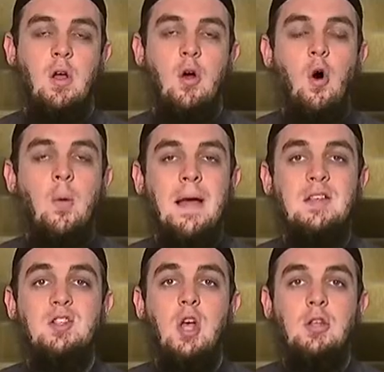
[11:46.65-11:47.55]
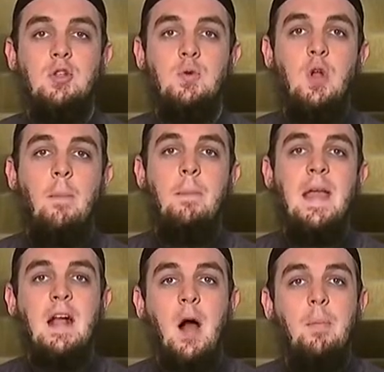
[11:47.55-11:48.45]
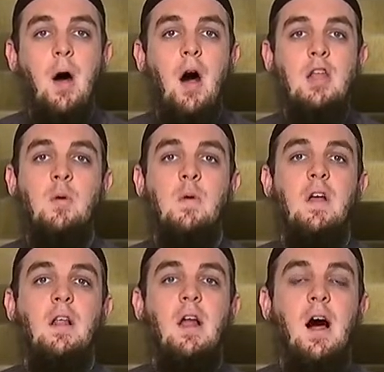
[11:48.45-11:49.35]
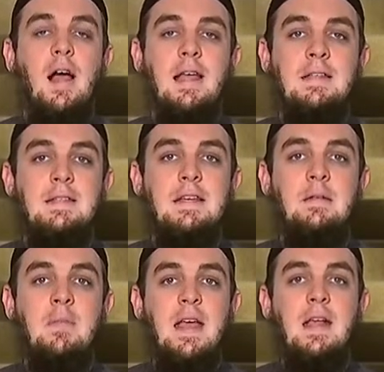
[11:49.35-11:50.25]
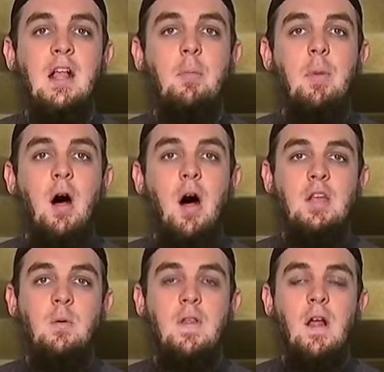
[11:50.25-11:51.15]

O my son, do not make a partner with Allah. Indeed, making a partner with